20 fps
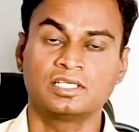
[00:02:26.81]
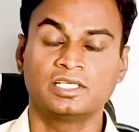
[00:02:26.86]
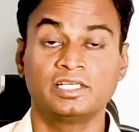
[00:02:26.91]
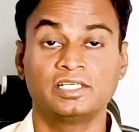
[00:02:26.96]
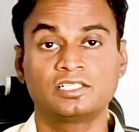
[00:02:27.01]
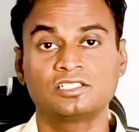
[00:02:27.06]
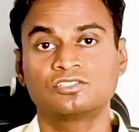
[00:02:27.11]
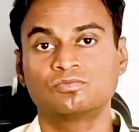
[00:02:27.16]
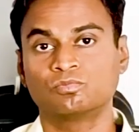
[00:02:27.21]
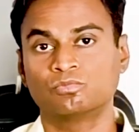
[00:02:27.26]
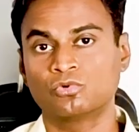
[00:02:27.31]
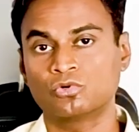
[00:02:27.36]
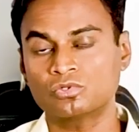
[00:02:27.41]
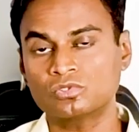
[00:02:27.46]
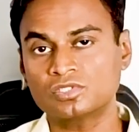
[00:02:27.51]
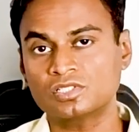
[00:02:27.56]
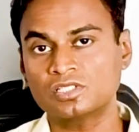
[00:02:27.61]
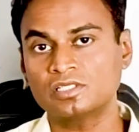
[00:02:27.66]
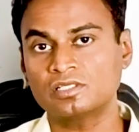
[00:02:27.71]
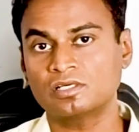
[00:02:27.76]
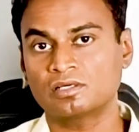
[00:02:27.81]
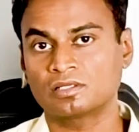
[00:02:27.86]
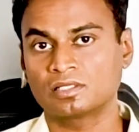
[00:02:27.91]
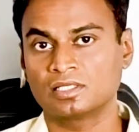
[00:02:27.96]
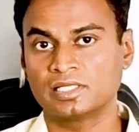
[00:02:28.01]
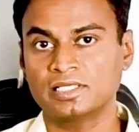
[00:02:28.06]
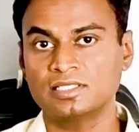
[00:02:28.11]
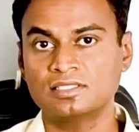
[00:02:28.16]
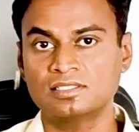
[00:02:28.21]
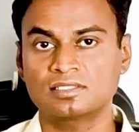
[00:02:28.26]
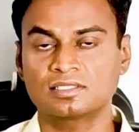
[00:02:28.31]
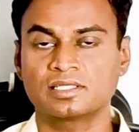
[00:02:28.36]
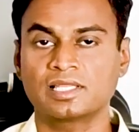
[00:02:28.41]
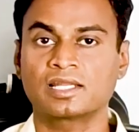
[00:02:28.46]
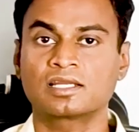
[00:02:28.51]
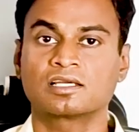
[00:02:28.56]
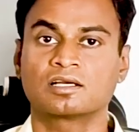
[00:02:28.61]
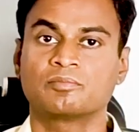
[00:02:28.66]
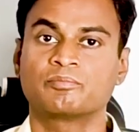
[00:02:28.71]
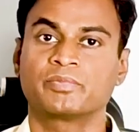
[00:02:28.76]
It is mostly on legs
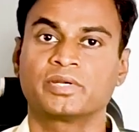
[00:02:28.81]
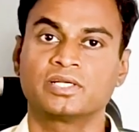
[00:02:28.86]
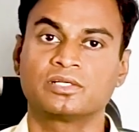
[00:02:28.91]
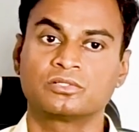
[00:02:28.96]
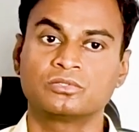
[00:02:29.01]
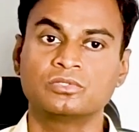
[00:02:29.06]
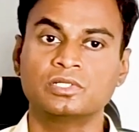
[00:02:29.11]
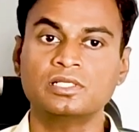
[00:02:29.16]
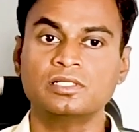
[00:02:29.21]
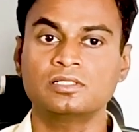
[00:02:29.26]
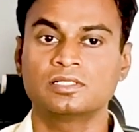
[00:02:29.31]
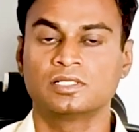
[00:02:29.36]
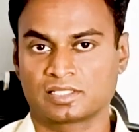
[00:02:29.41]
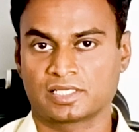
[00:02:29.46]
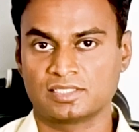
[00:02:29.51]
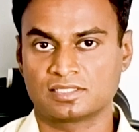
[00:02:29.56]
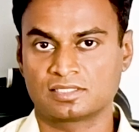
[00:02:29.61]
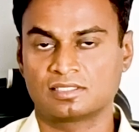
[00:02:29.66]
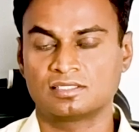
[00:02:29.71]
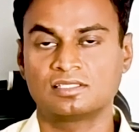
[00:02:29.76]
than compared to the thighs.